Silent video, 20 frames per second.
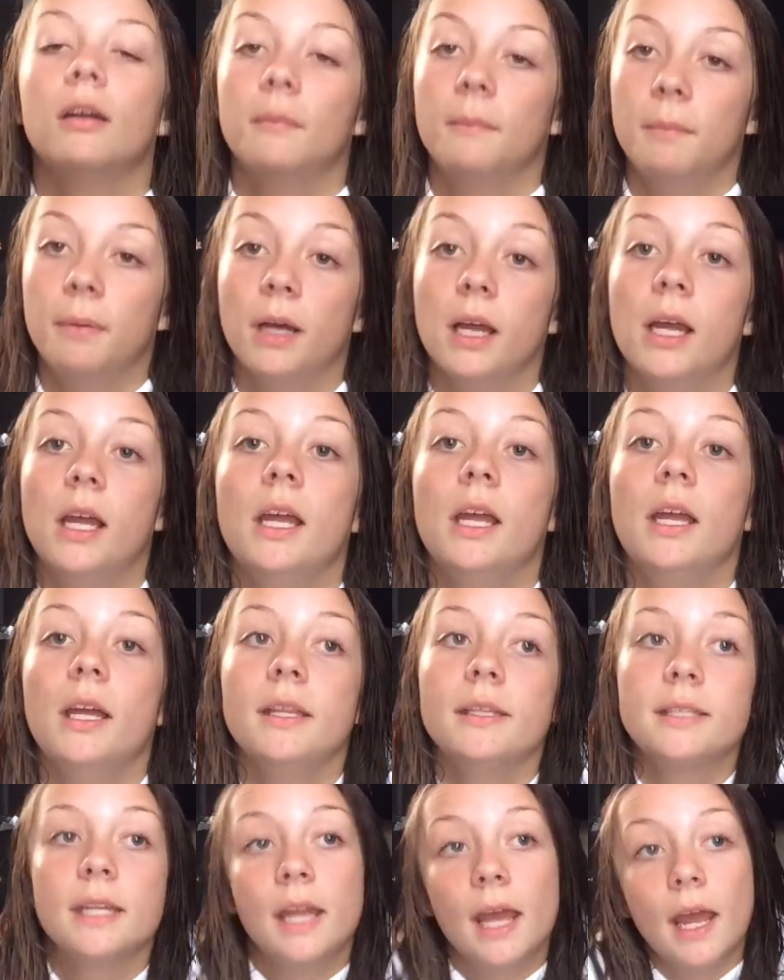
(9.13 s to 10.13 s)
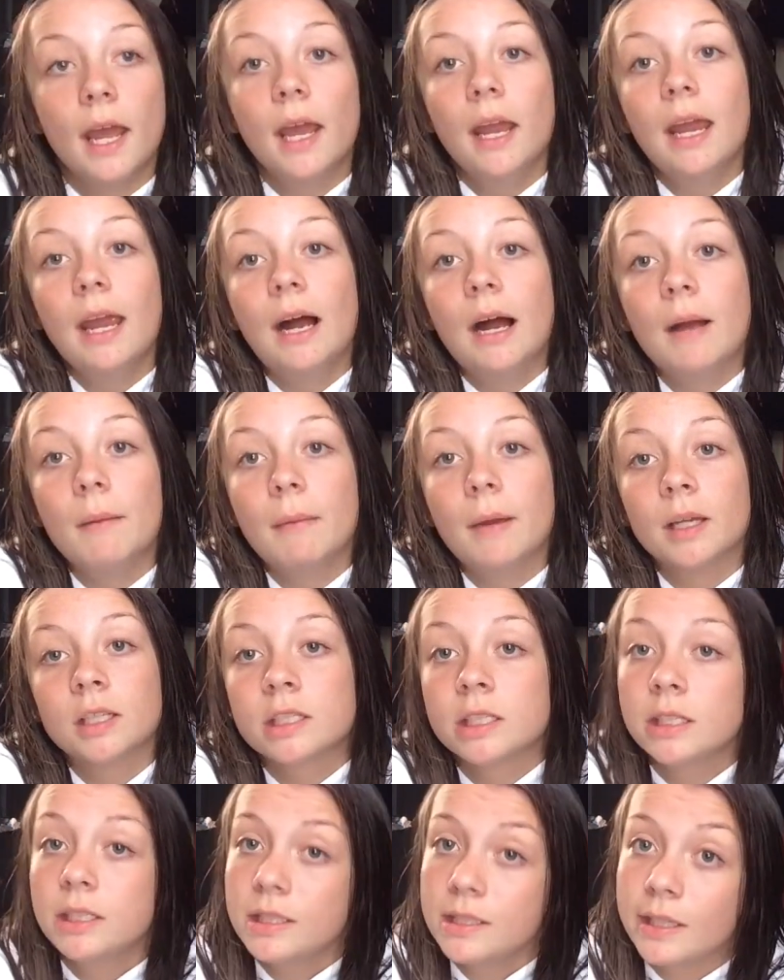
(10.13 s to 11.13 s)
But today I'm
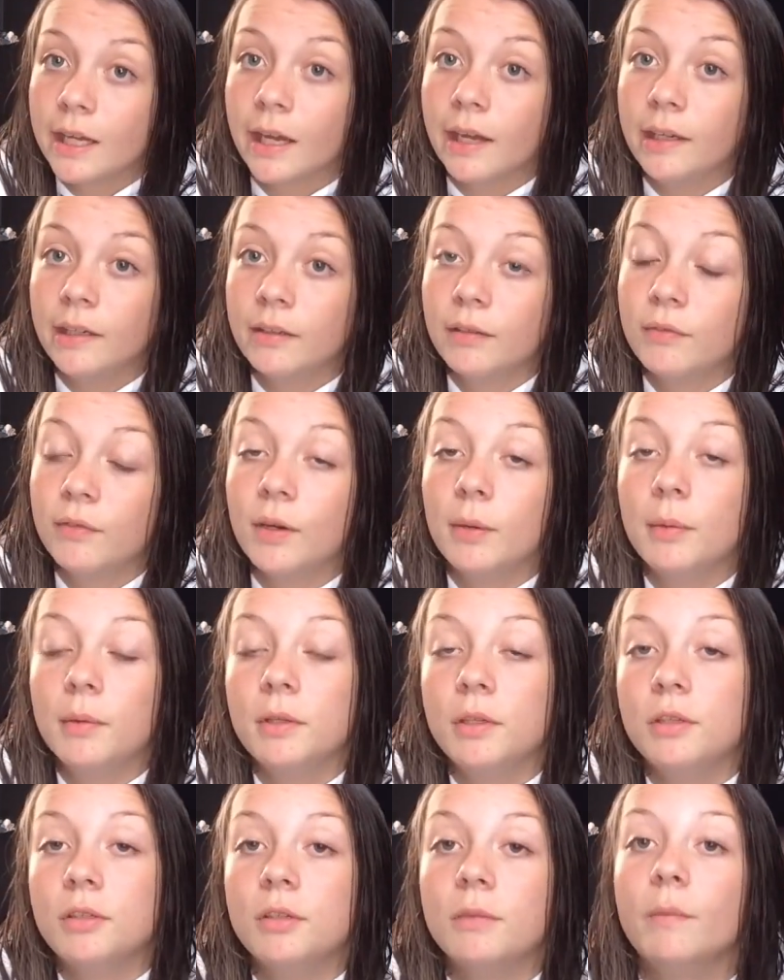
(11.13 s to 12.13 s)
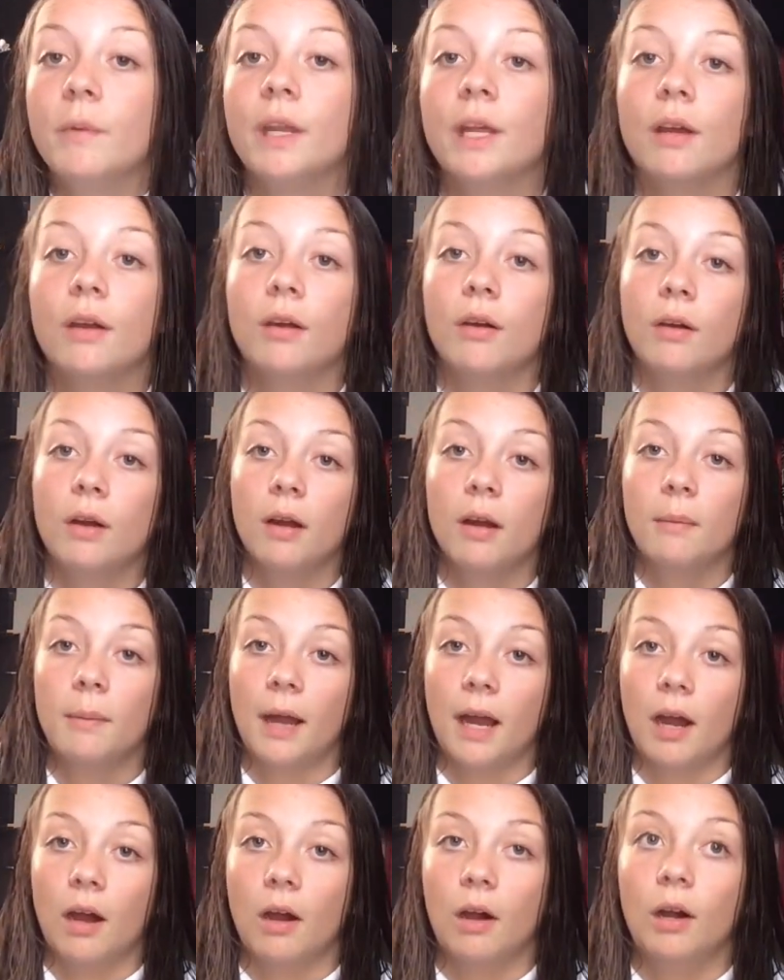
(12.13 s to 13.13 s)
actually deciding to film a YouTube video
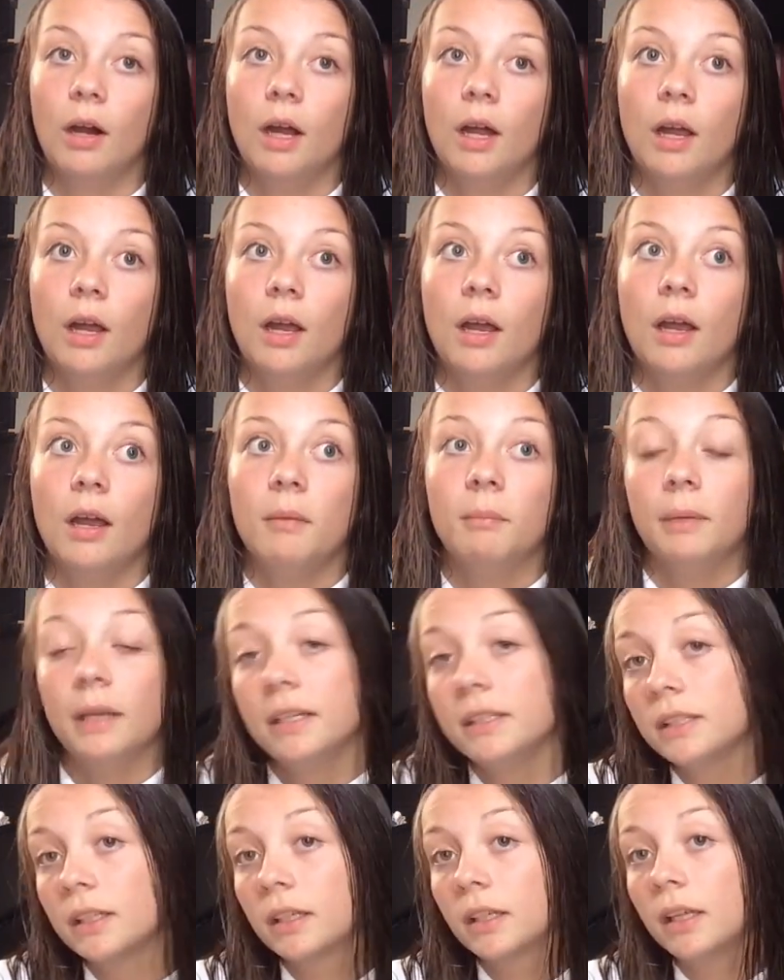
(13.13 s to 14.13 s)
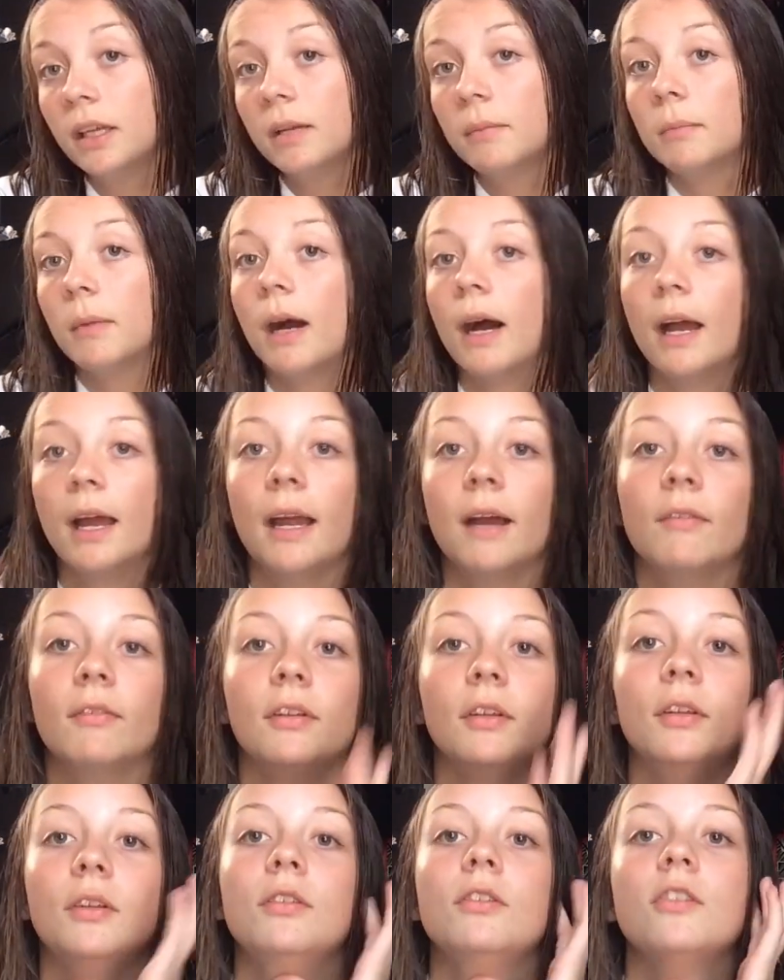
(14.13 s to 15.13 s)
about basically my
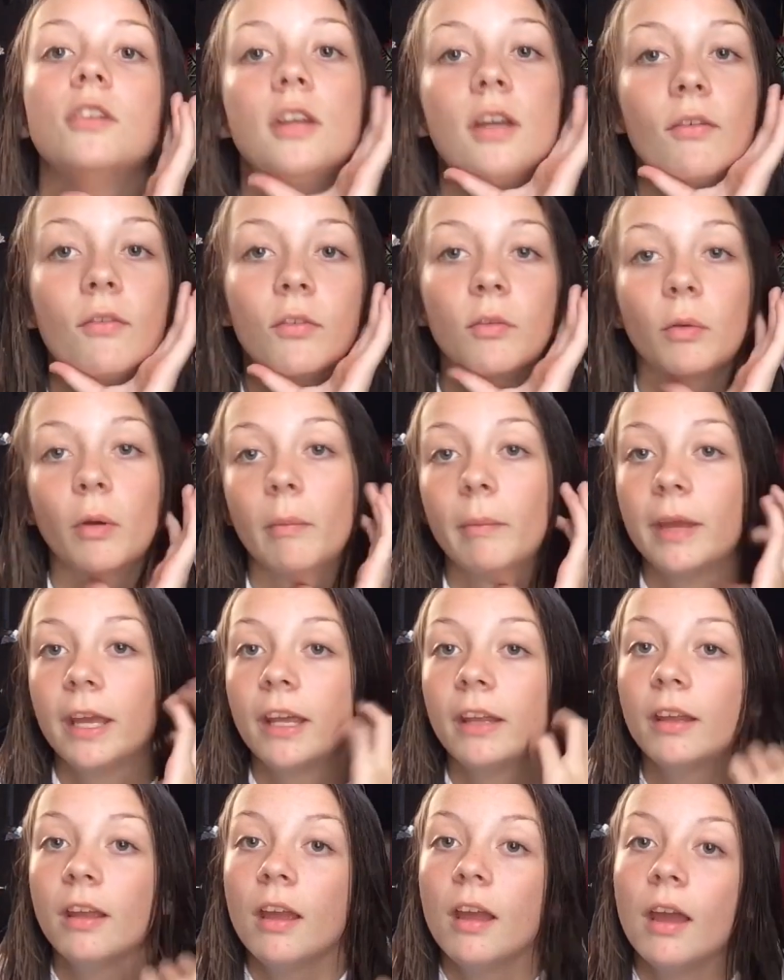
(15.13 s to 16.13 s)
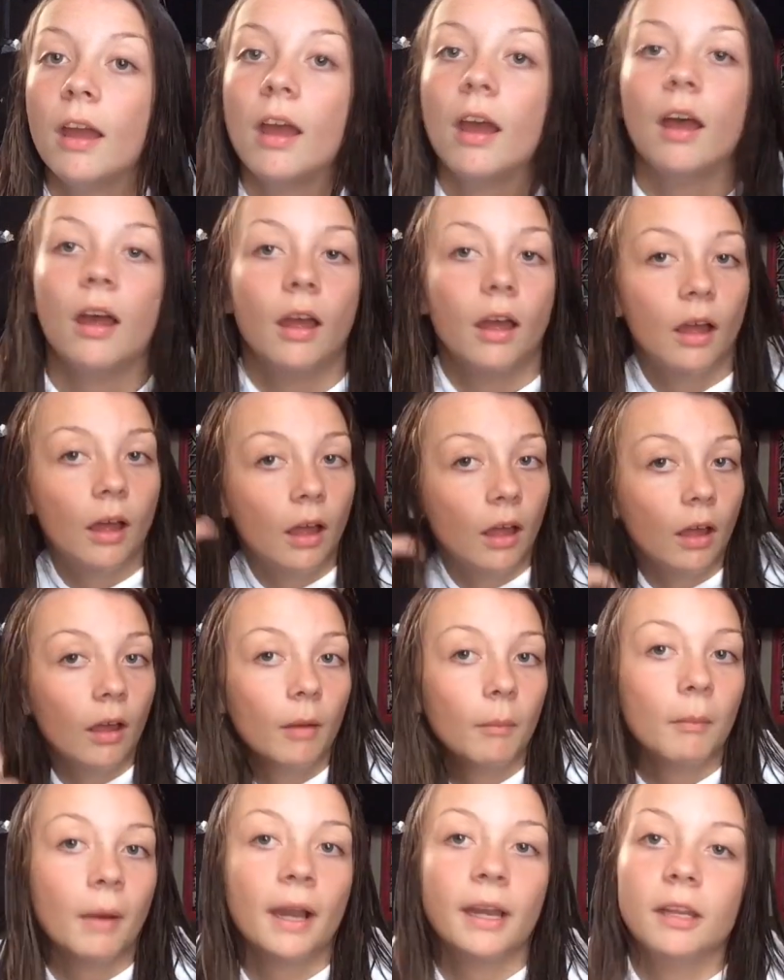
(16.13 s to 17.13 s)
evolution of swimming.
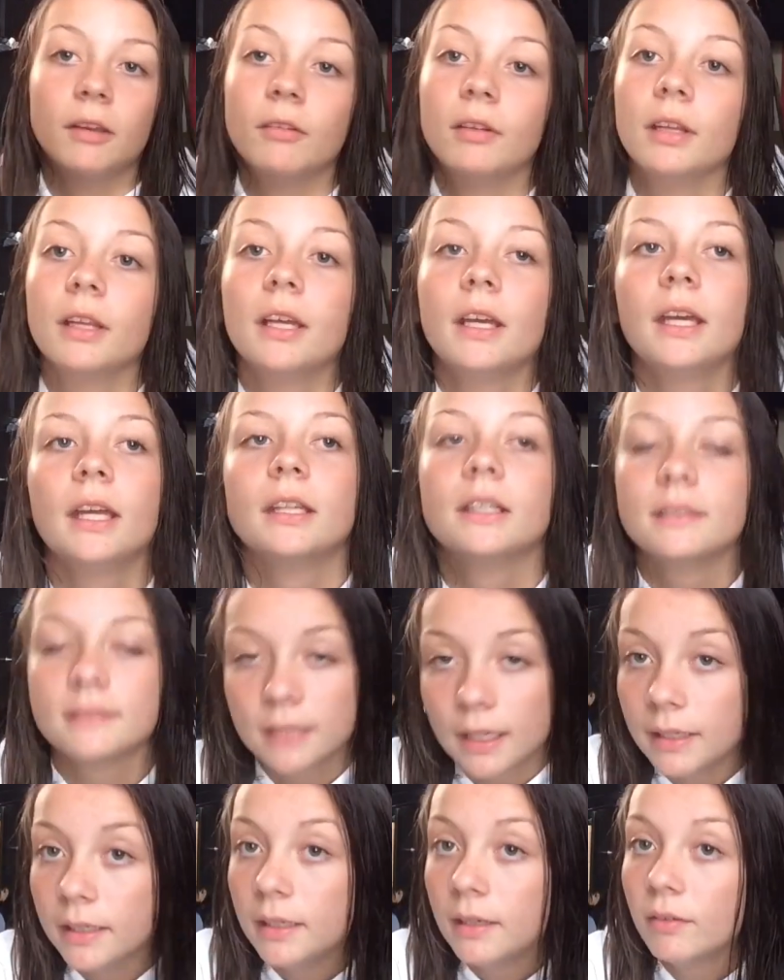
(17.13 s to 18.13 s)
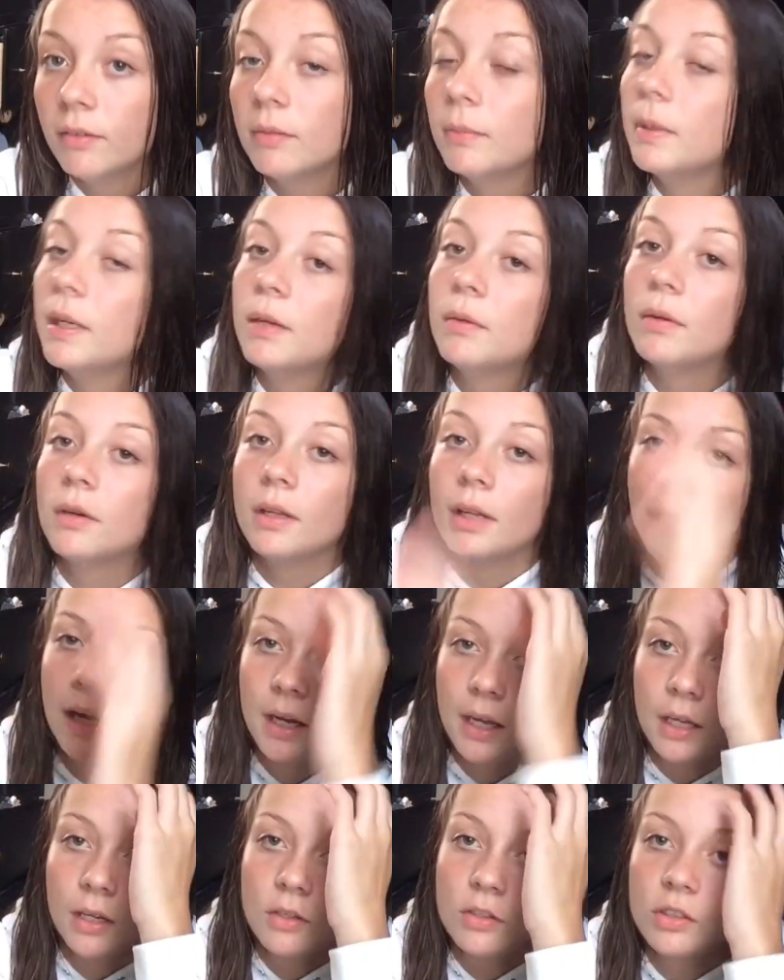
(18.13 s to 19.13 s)
I didn't really get this idea from anyone. I
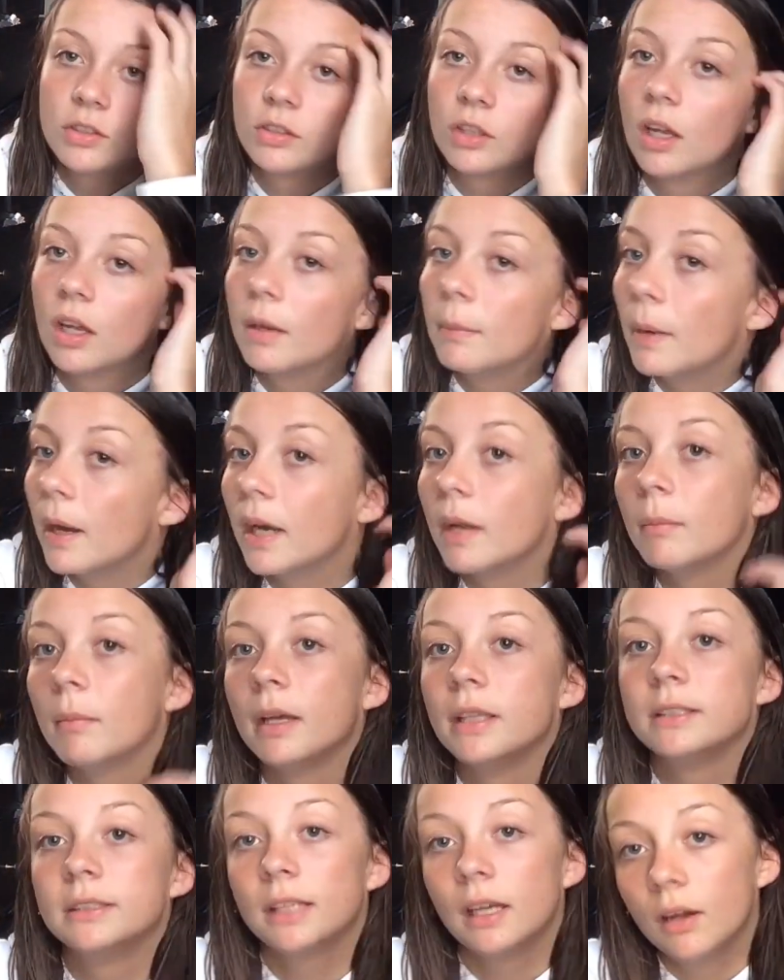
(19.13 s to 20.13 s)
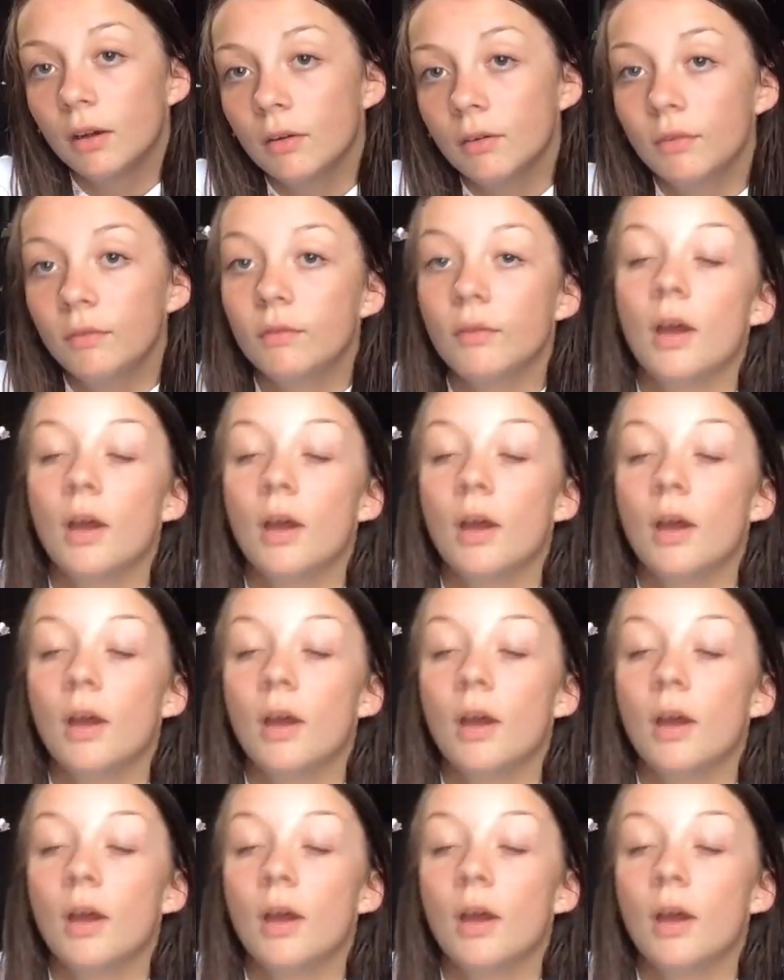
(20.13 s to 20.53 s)
kind of just thought about it myself.